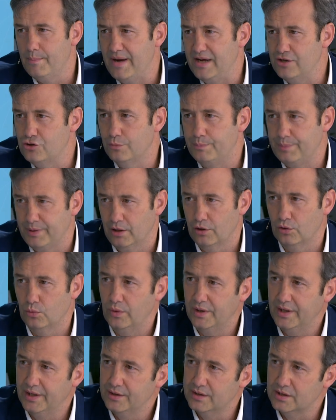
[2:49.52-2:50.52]
major pillar
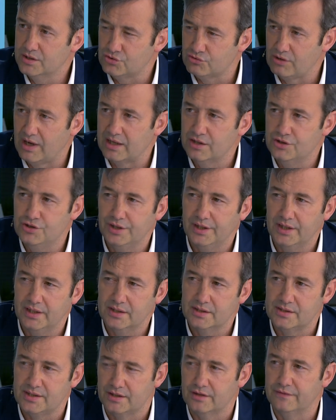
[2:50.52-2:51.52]
within the strategy
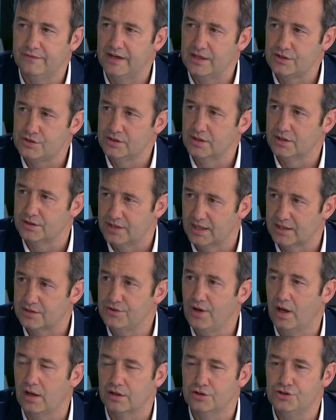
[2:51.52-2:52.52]
is innovation and
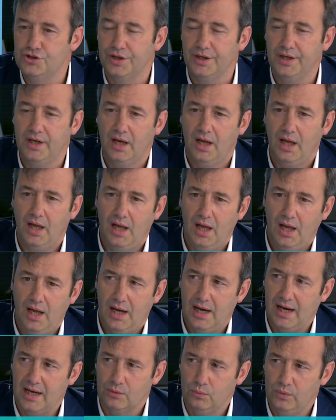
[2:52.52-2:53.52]
technology,
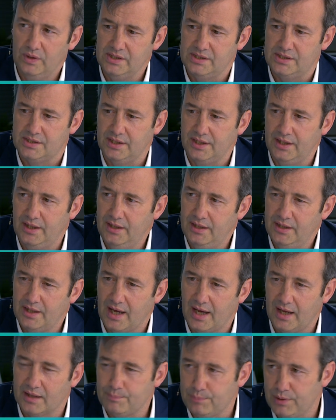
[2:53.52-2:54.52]
and we see
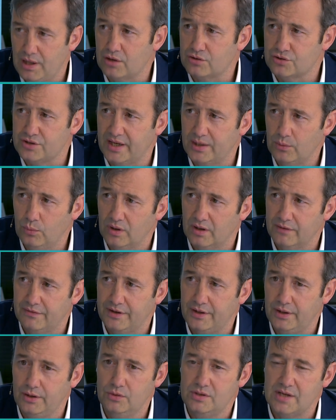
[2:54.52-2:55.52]
that blockchain will have a
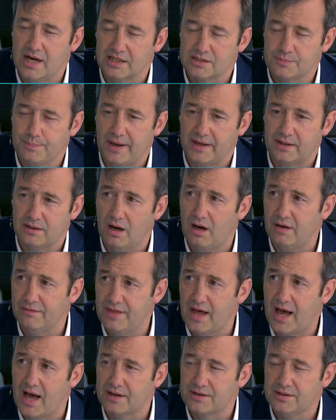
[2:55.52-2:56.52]
huge aspect of
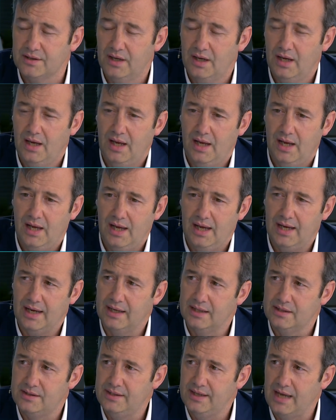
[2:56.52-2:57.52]
that.
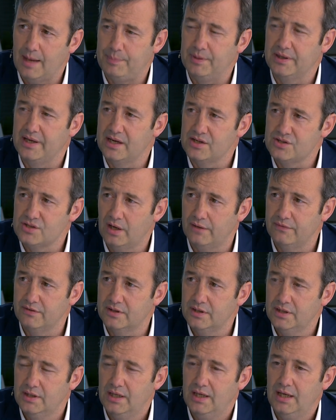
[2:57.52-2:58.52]
Uh, the application of it
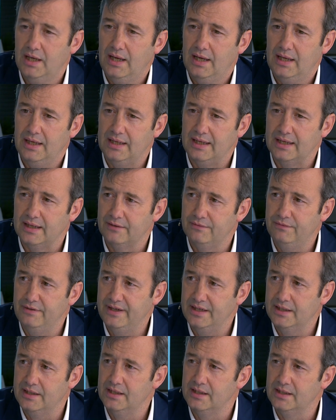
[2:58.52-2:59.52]
uh,
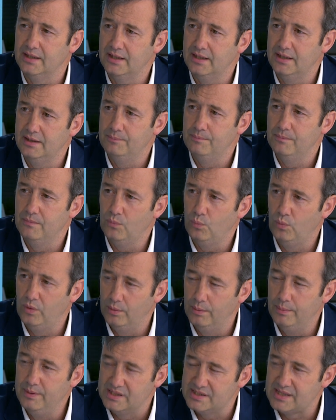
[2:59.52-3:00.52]
via the we
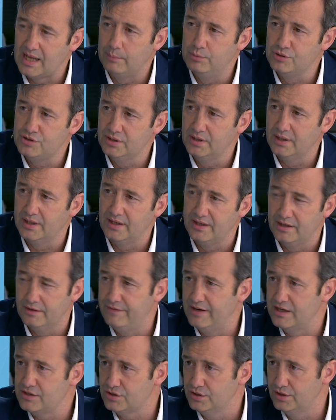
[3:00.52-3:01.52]
will be establishing an
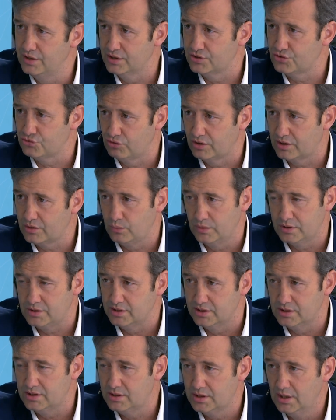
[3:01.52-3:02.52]
innovation district, which
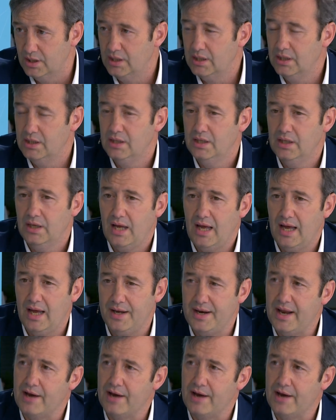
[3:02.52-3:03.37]
is an